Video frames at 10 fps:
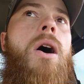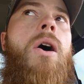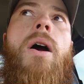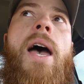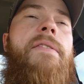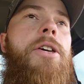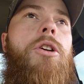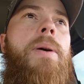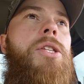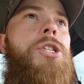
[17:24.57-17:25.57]
have
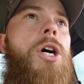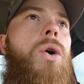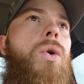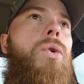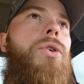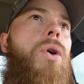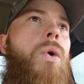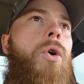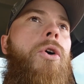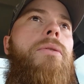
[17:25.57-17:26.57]
either been sold
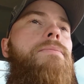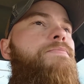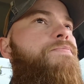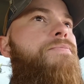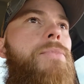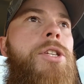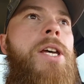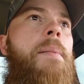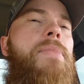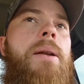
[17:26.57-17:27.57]
or
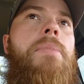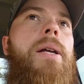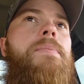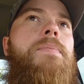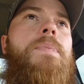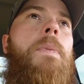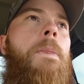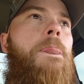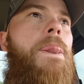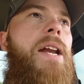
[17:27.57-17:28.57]
something, but
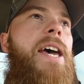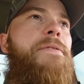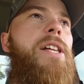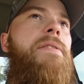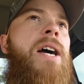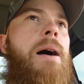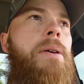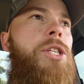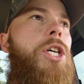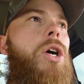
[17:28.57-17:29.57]
they definitely have not
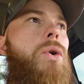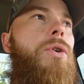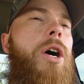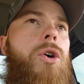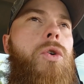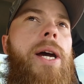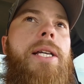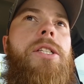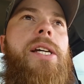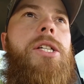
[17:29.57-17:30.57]
been sold on
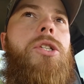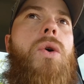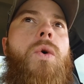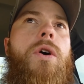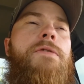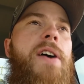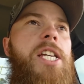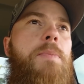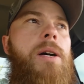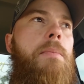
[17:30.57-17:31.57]
Craigslist or
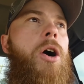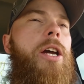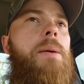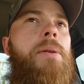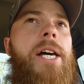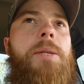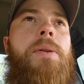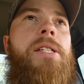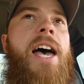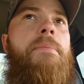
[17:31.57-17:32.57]
Facebook Marketplace,
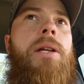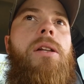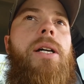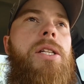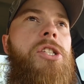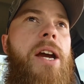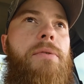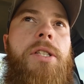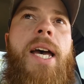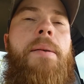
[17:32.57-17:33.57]
because I've been looking
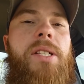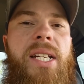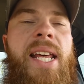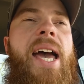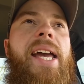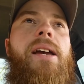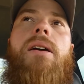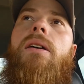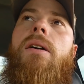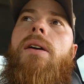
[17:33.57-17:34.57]
several times a day,
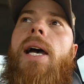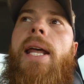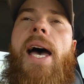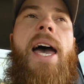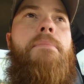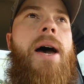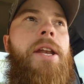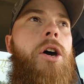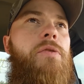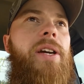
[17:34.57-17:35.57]
and I have my
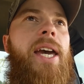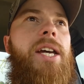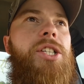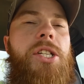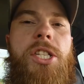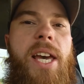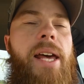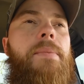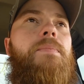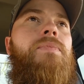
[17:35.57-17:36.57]
notifications
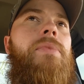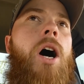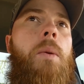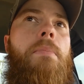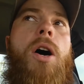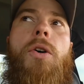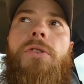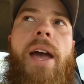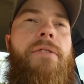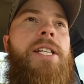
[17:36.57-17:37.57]
set on
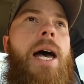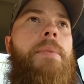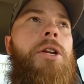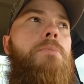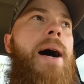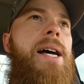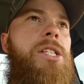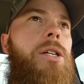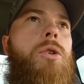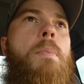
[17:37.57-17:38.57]
both every time a new
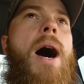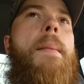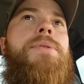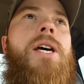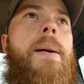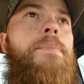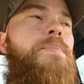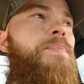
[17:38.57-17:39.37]
bicycle pops up.